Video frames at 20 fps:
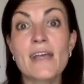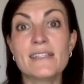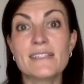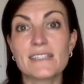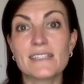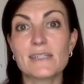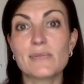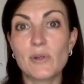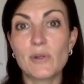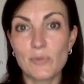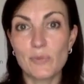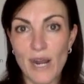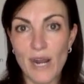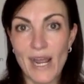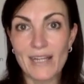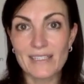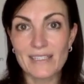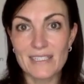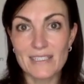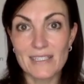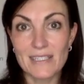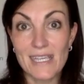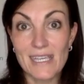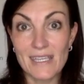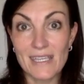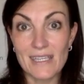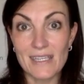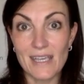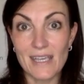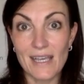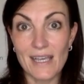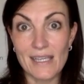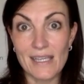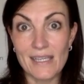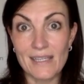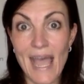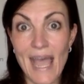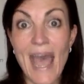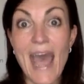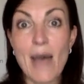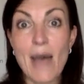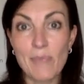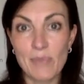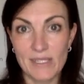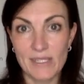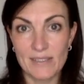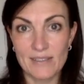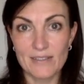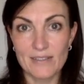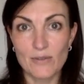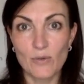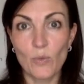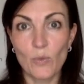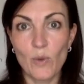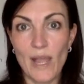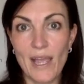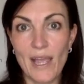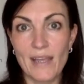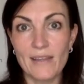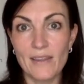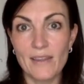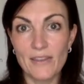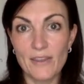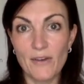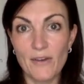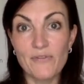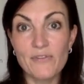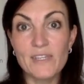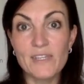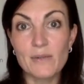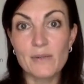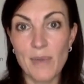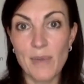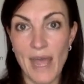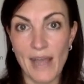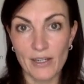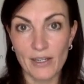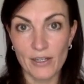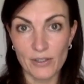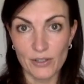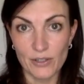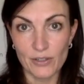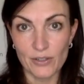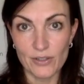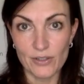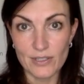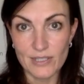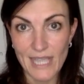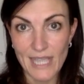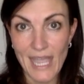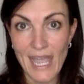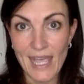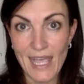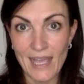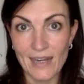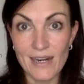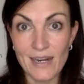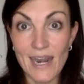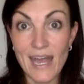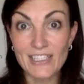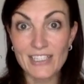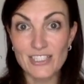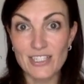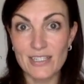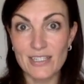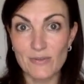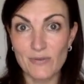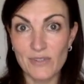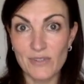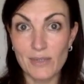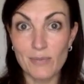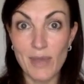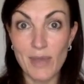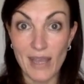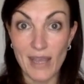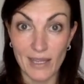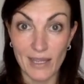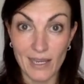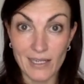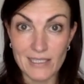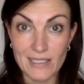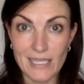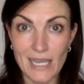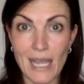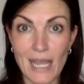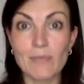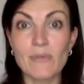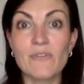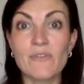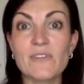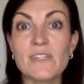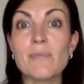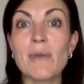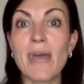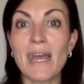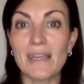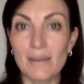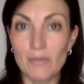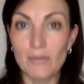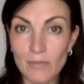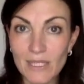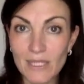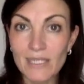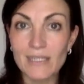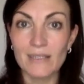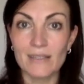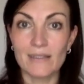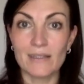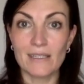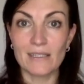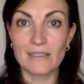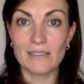deliberate practice, it happens when the feedback occurs, and not just feedback anytime, feedback immediately.